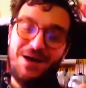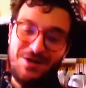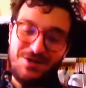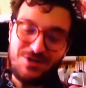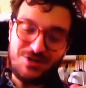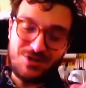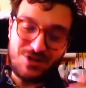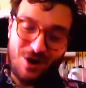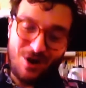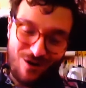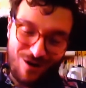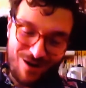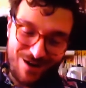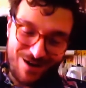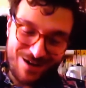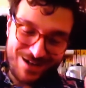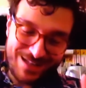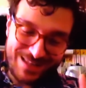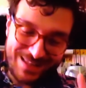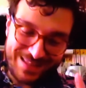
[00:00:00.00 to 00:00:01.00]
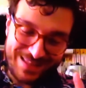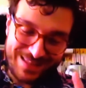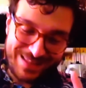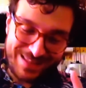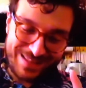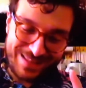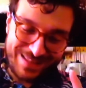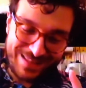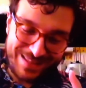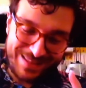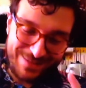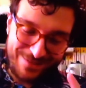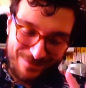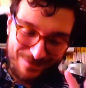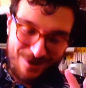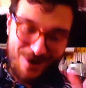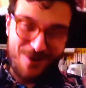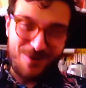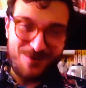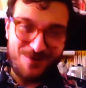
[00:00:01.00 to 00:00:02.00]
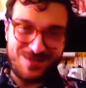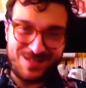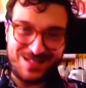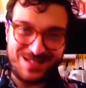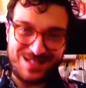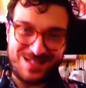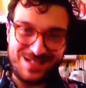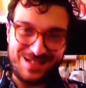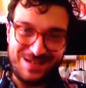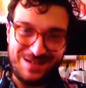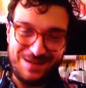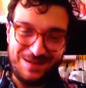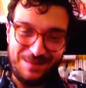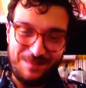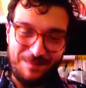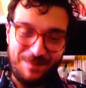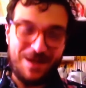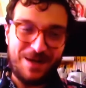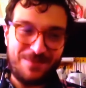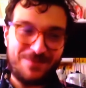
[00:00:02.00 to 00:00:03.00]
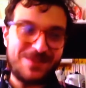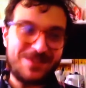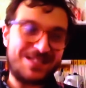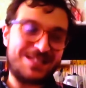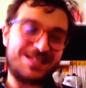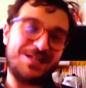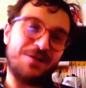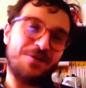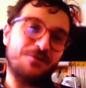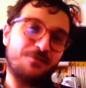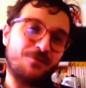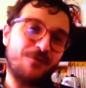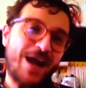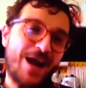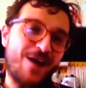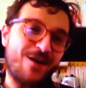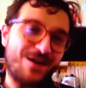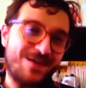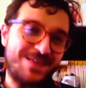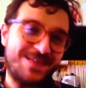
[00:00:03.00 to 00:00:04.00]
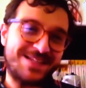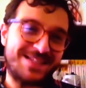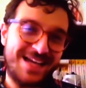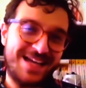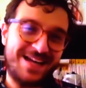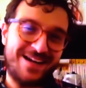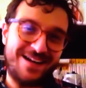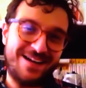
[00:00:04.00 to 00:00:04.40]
Charred the roast, but it was still rare in the center.